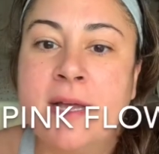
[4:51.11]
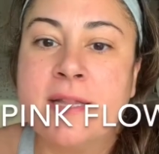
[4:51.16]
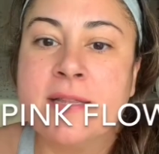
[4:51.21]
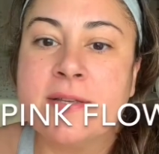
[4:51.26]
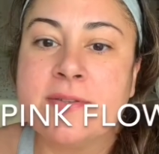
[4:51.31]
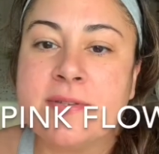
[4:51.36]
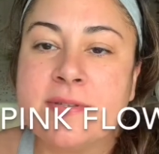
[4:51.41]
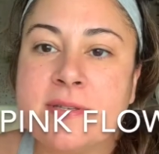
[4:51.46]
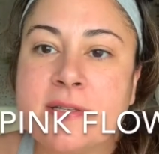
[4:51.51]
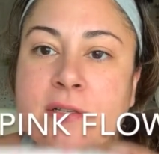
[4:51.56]

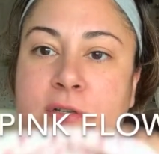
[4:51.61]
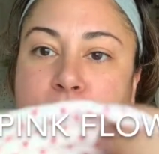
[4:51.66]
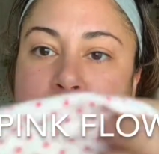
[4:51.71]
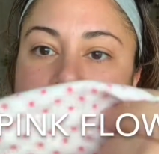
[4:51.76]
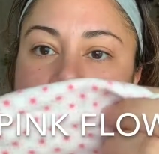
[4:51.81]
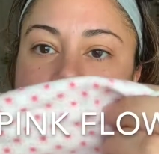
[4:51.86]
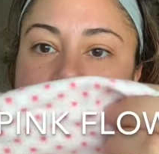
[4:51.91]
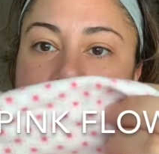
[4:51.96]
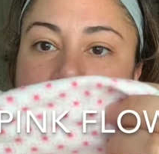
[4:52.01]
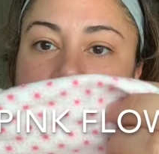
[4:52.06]
This is a little
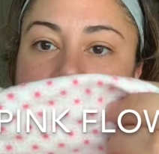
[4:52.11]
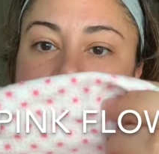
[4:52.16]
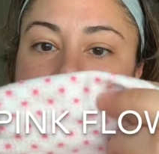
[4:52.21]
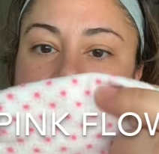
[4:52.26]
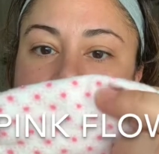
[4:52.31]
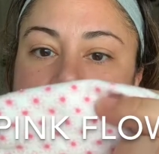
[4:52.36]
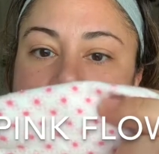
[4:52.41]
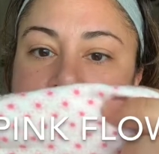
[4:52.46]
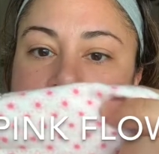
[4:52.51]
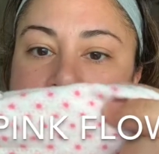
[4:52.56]
bit
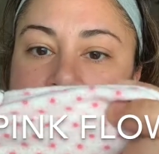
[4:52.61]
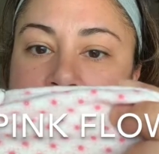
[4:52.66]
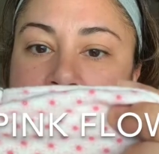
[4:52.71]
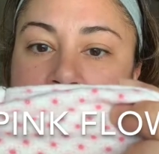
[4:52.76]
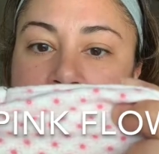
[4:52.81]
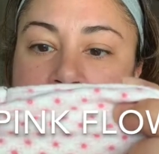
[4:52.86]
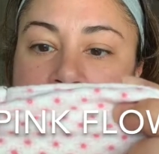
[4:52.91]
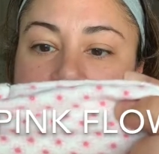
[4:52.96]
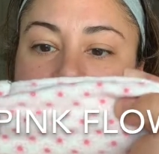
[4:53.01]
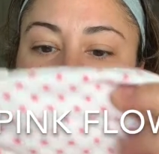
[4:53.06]
thicker. It's
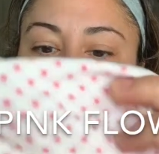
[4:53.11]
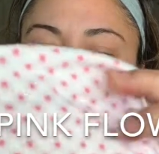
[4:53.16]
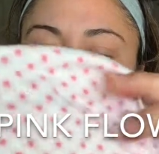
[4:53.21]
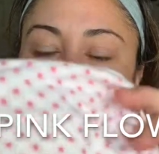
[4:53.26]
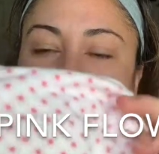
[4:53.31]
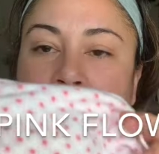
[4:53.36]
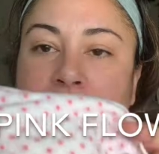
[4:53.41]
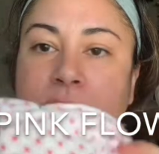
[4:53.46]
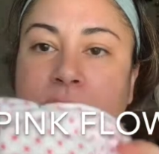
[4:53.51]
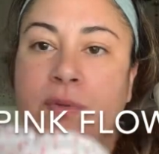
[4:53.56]
cotton.
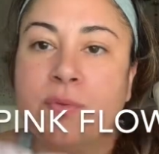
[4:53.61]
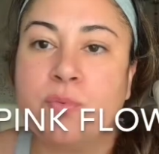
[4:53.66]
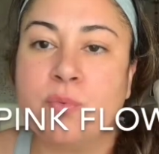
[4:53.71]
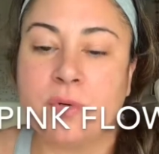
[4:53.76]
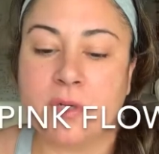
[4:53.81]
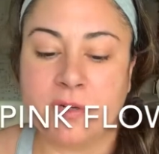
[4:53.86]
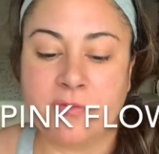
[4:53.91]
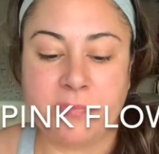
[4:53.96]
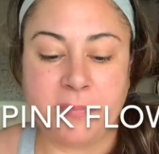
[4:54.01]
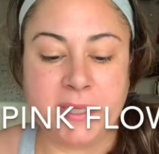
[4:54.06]
This was
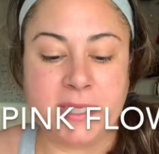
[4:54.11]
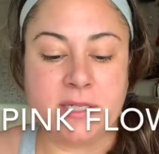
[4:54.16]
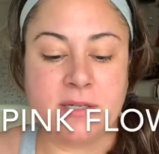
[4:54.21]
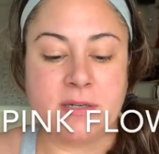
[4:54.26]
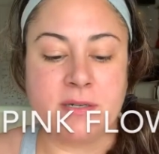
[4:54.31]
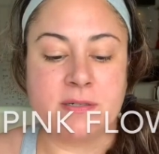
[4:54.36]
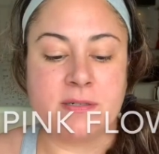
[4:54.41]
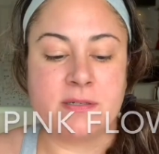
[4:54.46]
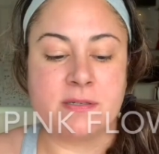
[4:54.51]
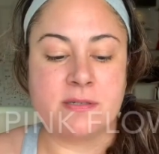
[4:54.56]
one of my
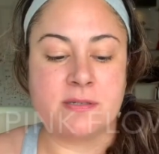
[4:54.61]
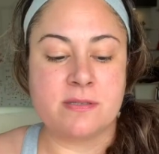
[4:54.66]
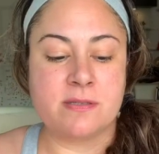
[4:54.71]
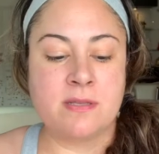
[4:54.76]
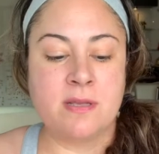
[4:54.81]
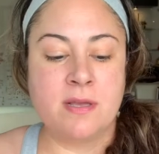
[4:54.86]
daughter's